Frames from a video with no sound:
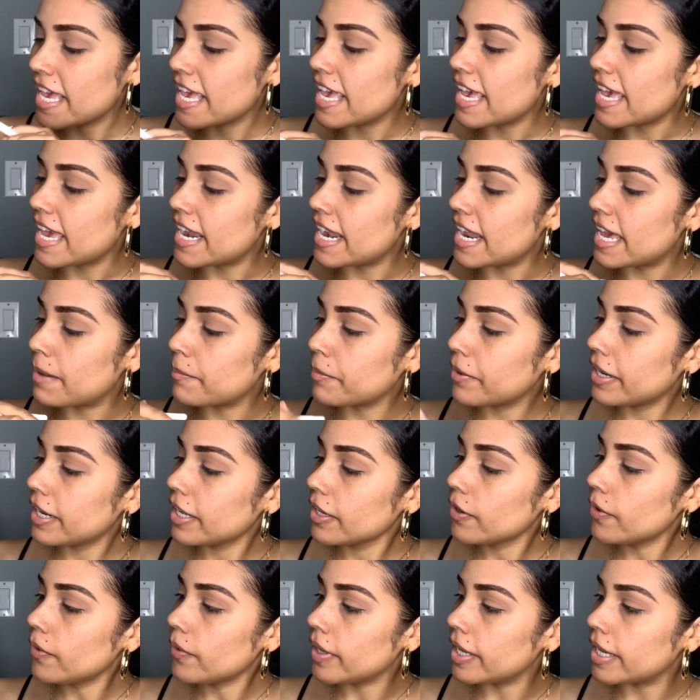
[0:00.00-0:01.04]
and I'm gonna
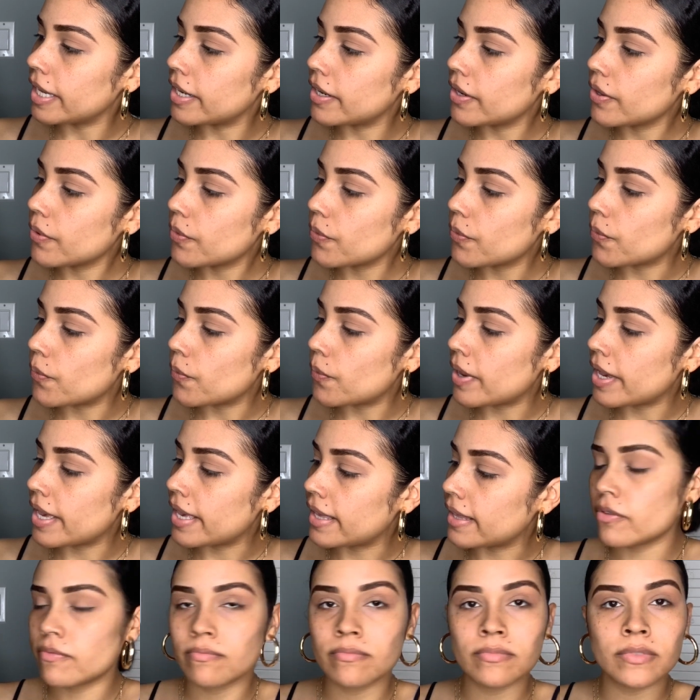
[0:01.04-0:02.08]
go in
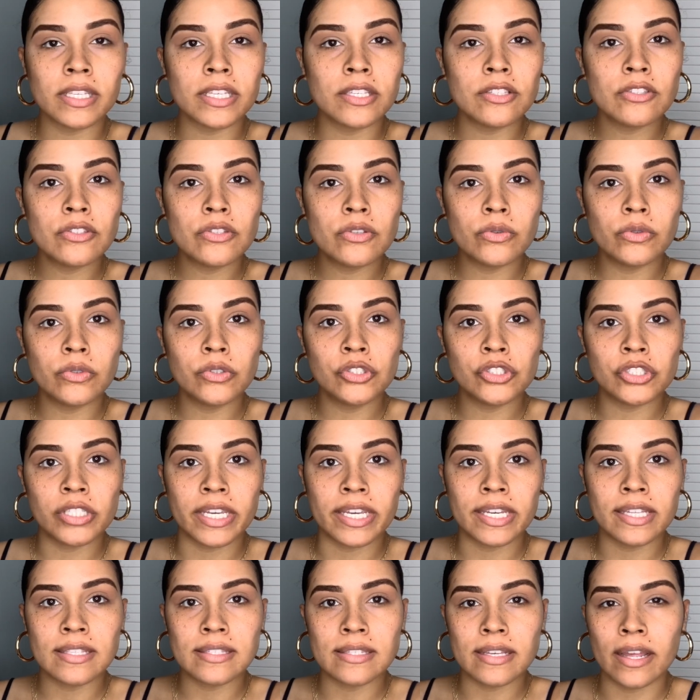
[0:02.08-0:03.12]
with these two
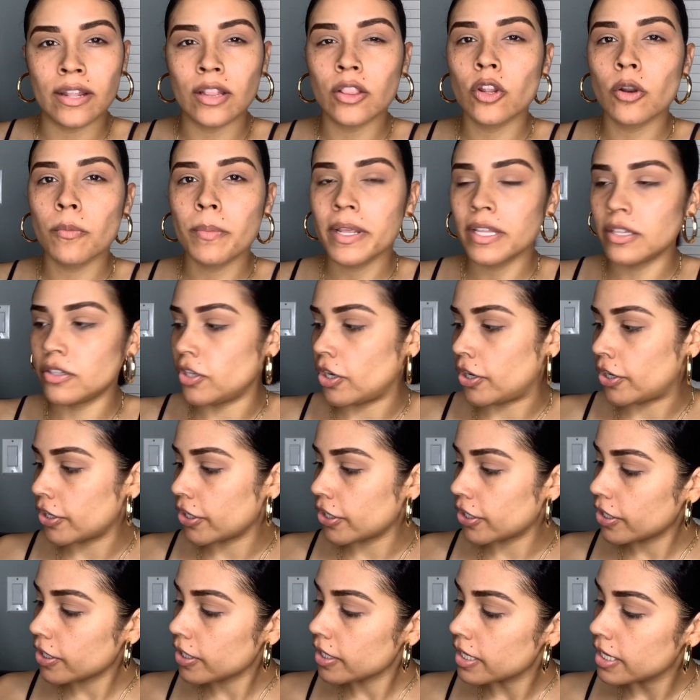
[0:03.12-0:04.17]
shades a little bit
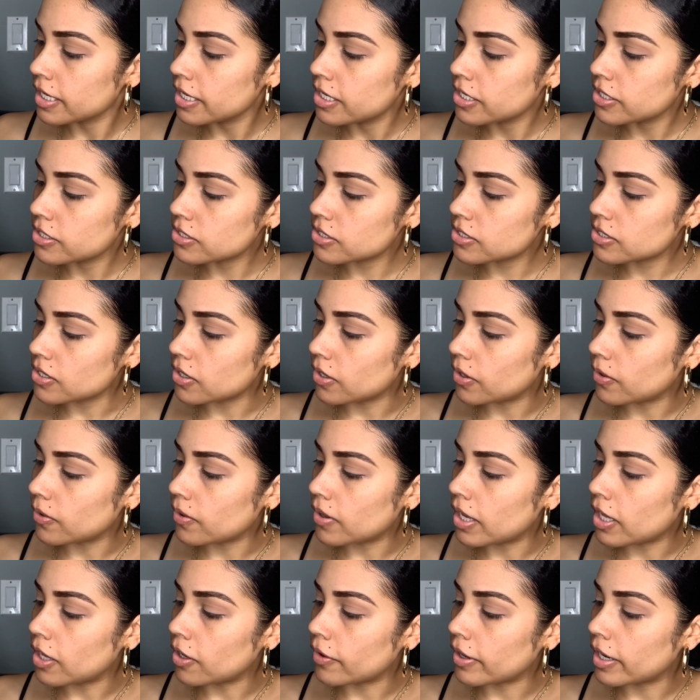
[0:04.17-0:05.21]
darker. So
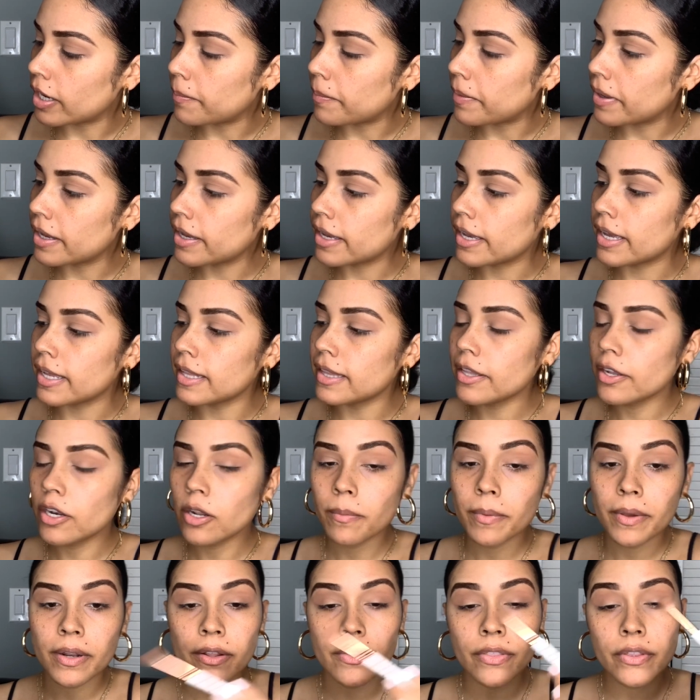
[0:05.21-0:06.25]
I'll grab a little
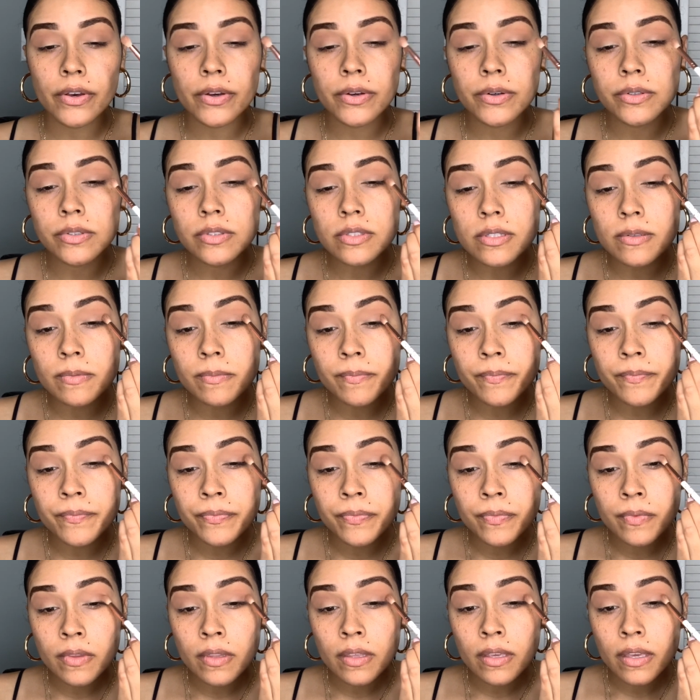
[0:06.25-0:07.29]
bit of those
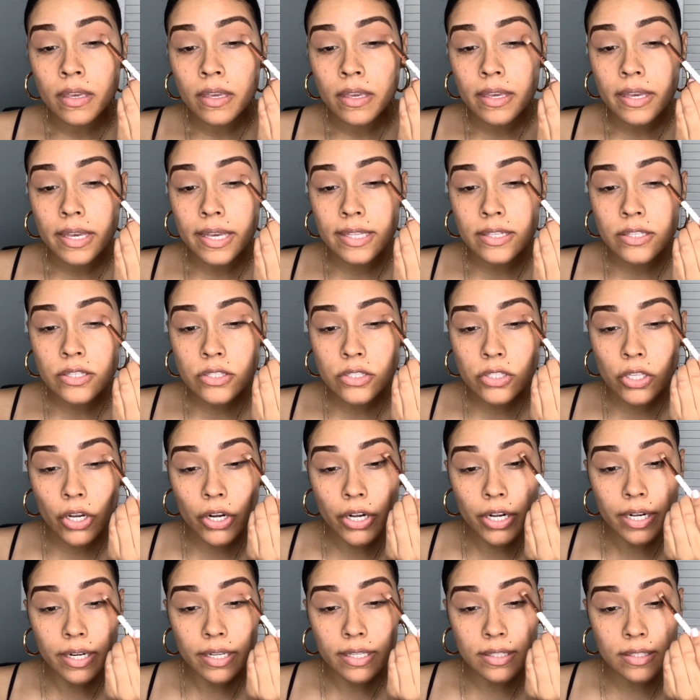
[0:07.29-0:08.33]
and
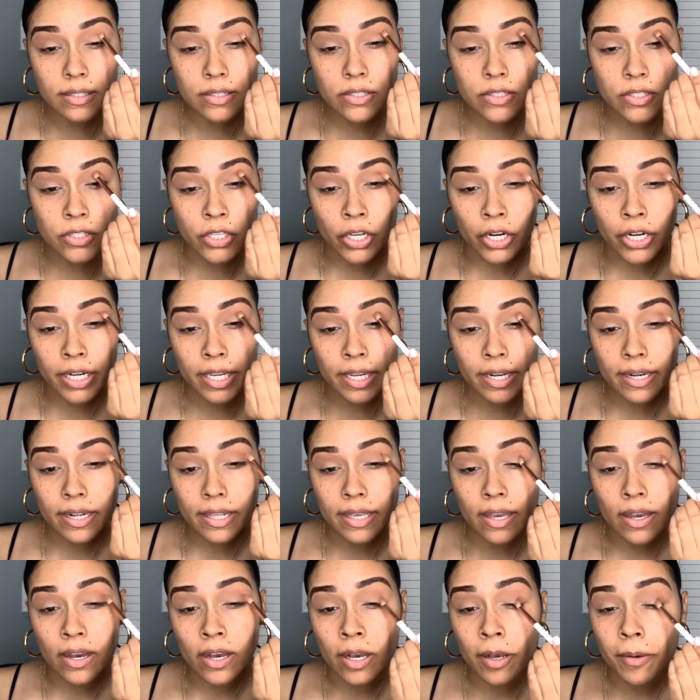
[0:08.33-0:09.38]
start
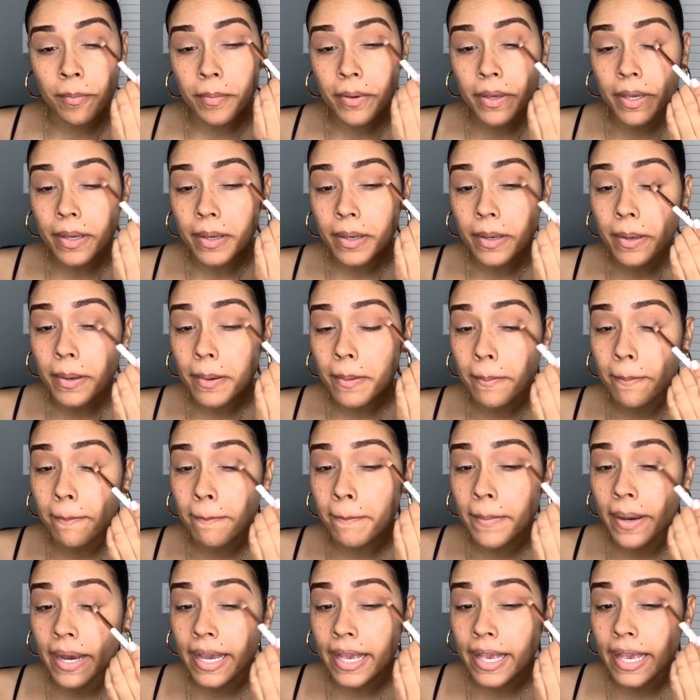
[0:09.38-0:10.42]
darkening up
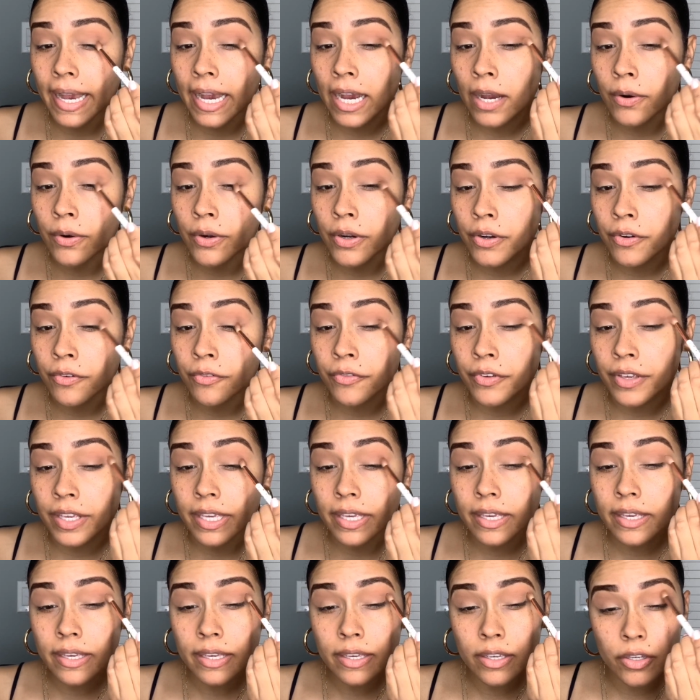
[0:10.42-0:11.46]
my outer
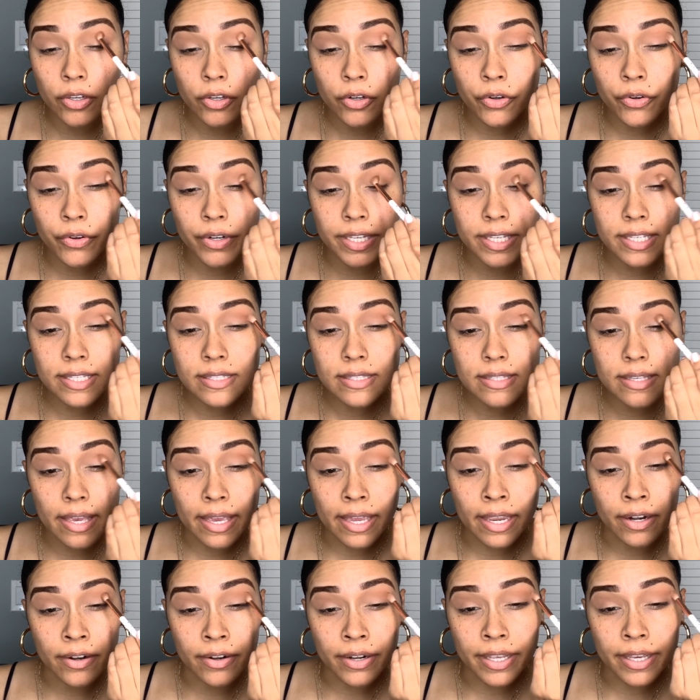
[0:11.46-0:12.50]
V crease
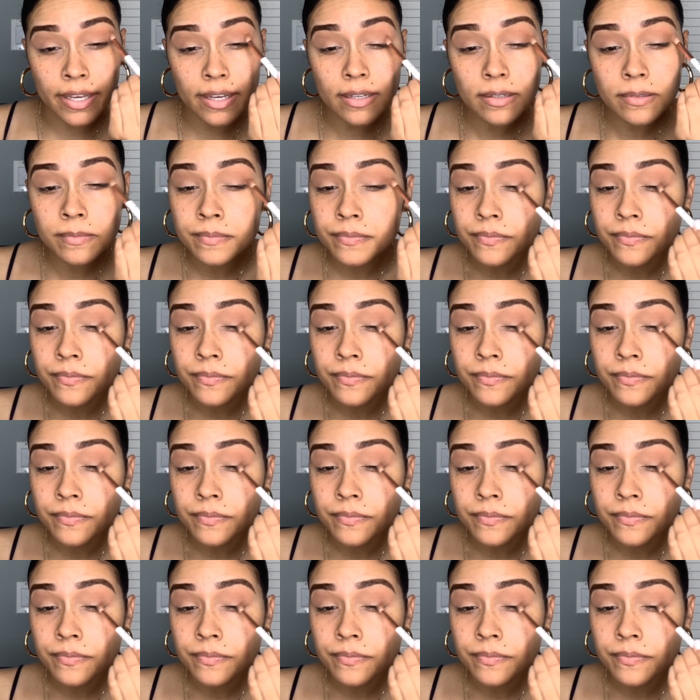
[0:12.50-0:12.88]
area.